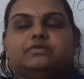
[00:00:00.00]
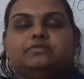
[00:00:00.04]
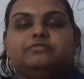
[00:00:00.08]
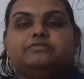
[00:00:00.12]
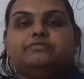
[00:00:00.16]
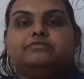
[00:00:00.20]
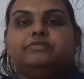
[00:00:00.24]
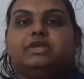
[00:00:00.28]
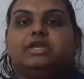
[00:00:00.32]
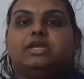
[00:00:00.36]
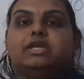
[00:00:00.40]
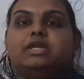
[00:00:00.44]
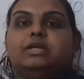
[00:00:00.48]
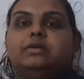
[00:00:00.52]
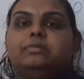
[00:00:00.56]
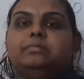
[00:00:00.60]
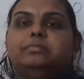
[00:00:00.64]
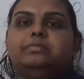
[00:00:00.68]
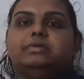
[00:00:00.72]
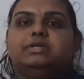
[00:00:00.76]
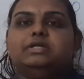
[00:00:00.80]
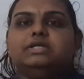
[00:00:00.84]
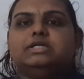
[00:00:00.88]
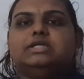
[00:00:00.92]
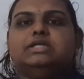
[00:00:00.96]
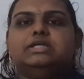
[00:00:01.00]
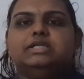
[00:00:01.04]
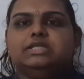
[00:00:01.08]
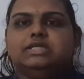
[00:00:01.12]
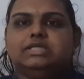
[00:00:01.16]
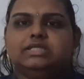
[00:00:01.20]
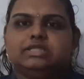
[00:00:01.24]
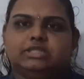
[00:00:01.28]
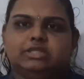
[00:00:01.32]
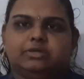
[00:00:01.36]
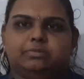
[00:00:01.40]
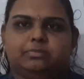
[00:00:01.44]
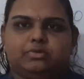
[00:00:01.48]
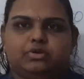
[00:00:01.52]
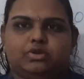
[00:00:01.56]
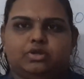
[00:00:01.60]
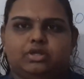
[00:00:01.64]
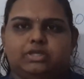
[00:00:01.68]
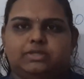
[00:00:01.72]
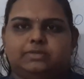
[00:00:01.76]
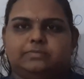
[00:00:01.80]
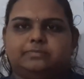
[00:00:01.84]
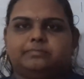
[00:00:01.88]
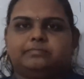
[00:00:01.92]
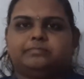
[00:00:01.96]
wake up early in the
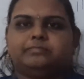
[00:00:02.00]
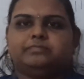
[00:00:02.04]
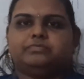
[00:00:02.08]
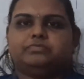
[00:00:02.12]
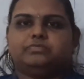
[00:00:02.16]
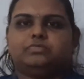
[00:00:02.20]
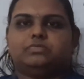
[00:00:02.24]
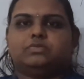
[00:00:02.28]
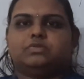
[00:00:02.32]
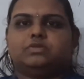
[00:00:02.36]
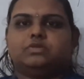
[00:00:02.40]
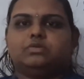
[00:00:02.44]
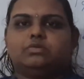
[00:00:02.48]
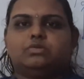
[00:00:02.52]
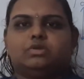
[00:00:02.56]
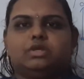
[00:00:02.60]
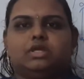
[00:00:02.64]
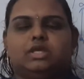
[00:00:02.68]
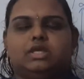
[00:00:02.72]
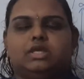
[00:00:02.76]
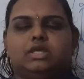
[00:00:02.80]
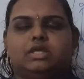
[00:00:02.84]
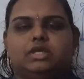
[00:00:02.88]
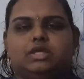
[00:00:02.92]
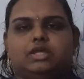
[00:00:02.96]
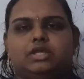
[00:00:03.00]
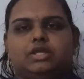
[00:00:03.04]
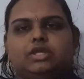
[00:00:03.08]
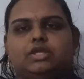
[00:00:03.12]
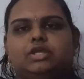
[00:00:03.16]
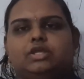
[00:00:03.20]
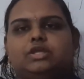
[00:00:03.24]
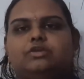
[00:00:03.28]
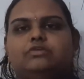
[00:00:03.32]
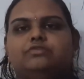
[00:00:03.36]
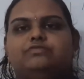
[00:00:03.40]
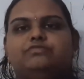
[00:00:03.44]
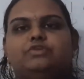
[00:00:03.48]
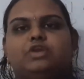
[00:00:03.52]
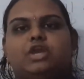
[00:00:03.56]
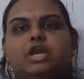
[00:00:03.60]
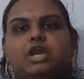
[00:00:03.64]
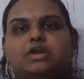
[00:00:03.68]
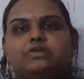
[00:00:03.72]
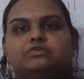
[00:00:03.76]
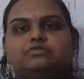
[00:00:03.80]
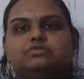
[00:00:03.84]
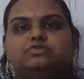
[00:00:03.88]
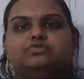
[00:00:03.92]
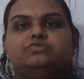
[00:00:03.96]
morning. Okay. If you
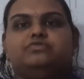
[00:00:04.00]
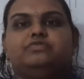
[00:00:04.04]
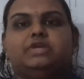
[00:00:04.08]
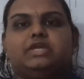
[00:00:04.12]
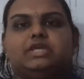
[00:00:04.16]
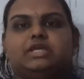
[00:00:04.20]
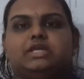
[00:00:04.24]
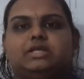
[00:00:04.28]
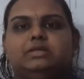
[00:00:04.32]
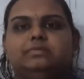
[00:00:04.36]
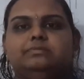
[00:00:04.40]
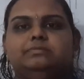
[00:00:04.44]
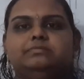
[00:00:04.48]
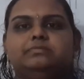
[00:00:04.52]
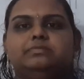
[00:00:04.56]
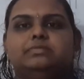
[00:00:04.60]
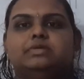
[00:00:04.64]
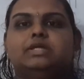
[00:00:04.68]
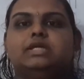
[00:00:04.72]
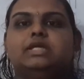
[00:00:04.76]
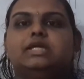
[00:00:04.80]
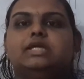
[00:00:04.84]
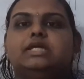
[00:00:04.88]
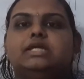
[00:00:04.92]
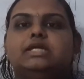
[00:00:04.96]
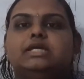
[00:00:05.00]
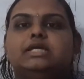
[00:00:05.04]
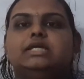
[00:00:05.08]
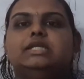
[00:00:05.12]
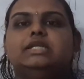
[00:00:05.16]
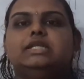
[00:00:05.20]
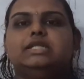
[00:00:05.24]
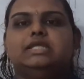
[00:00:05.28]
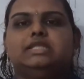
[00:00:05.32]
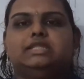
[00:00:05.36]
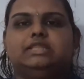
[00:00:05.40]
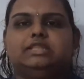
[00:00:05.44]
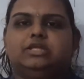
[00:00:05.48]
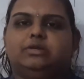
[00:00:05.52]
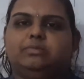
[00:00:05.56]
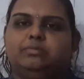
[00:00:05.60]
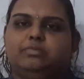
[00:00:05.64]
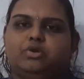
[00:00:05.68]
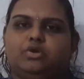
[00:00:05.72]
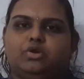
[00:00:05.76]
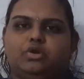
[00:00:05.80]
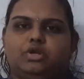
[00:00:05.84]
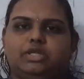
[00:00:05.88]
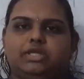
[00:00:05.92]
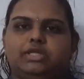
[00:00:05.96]
have to wake up early in the
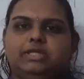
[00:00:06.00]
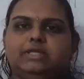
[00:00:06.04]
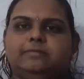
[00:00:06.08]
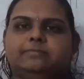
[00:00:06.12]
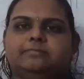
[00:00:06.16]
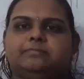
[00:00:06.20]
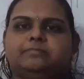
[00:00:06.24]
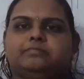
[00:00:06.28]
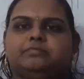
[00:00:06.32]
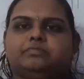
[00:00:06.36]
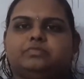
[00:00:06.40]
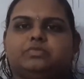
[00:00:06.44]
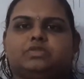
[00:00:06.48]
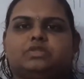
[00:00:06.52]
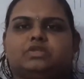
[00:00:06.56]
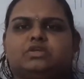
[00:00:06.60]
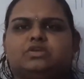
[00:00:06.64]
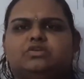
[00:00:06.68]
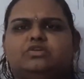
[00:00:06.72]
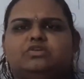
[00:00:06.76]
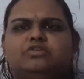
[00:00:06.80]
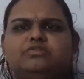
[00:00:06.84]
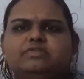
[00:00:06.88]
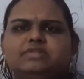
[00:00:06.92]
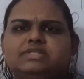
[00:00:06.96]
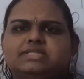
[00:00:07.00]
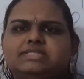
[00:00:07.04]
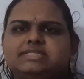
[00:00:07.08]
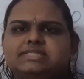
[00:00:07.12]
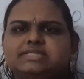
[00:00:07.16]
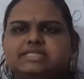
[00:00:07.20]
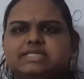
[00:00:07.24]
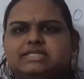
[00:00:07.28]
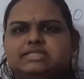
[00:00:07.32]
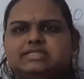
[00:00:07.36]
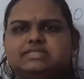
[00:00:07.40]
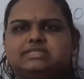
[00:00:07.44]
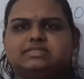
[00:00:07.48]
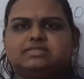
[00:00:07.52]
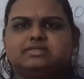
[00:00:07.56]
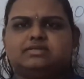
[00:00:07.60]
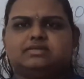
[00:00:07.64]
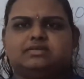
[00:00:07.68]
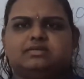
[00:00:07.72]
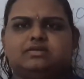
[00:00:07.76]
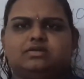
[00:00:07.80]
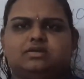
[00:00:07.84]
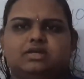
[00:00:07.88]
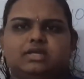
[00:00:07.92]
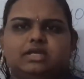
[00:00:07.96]
morning, you will set
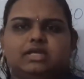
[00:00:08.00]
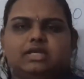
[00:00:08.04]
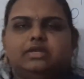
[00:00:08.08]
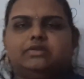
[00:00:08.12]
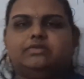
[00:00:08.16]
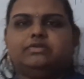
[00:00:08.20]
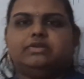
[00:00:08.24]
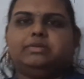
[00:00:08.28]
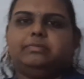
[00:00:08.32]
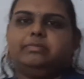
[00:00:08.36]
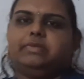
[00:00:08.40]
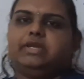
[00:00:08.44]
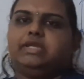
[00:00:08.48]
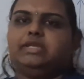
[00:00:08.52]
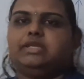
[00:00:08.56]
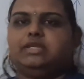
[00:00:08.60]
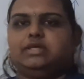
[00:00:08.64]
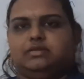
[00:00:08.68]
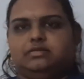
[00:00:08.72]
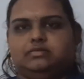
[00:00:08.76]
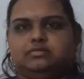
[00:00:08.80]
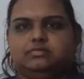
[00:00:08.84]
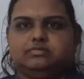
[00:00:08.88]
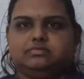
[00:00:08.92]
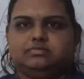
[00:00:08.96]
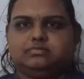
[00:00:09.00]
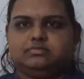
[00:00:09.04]
a reminder.